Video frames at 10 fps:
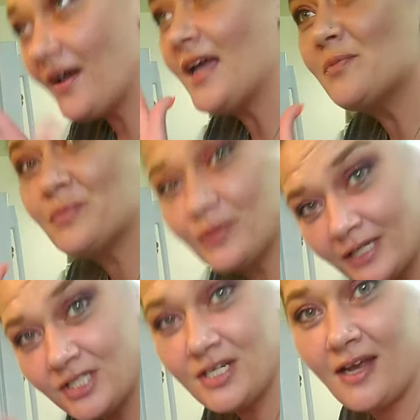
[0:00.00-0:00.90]
I
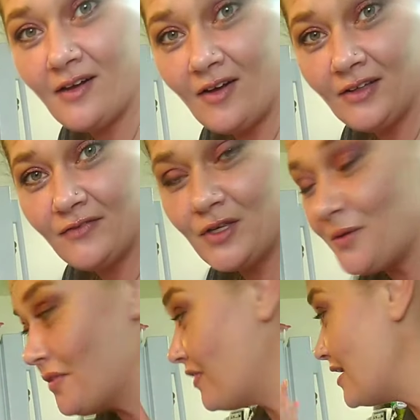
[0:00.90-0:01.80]
appreciate all of you.
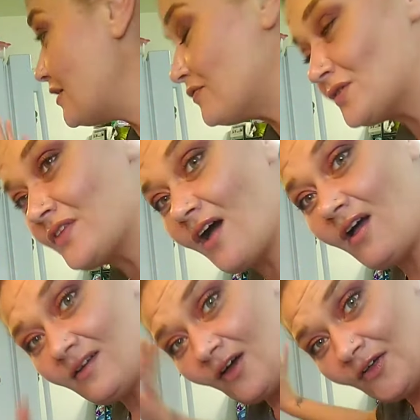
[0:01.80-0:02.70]
Thank you for
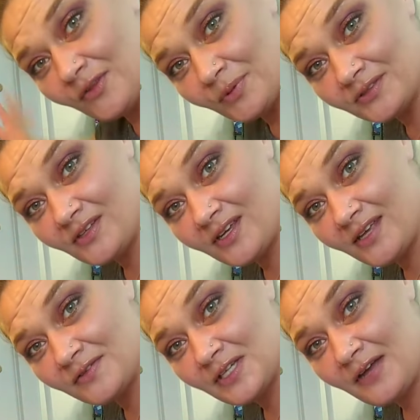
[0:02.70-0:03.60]
all the birthday
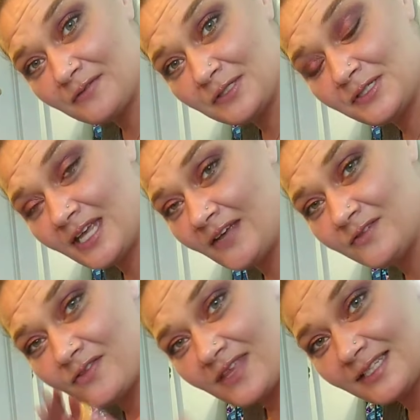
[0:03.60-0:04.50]
gifts I've received.
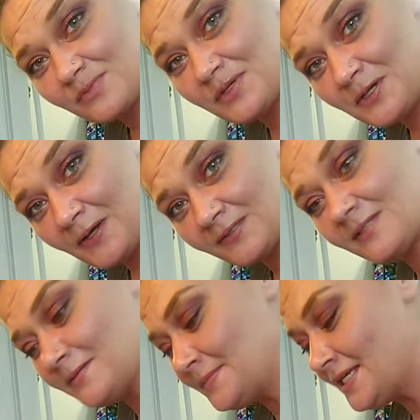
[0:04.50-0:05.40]
That's been
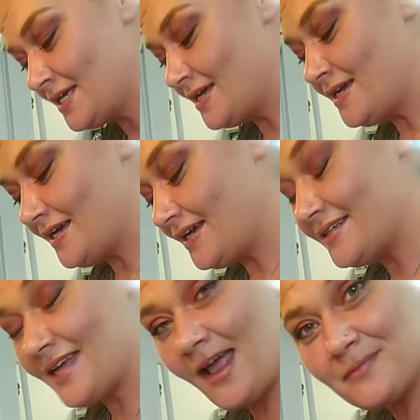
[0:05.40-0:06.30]
awesome. And
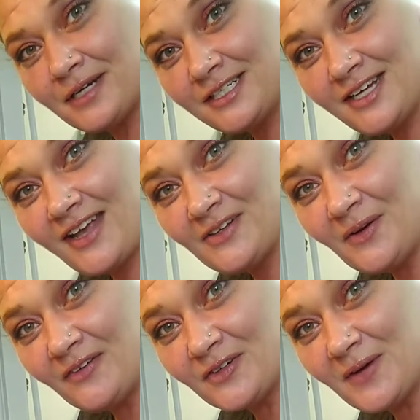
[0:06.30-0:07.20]
I appreciate you
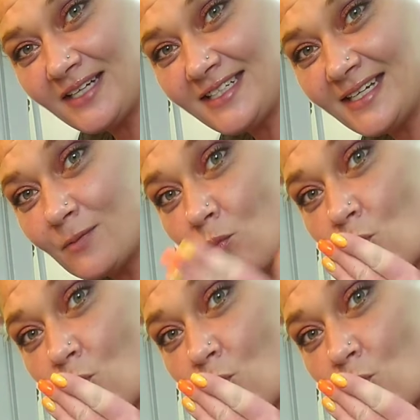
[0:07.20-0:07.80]
all for watching.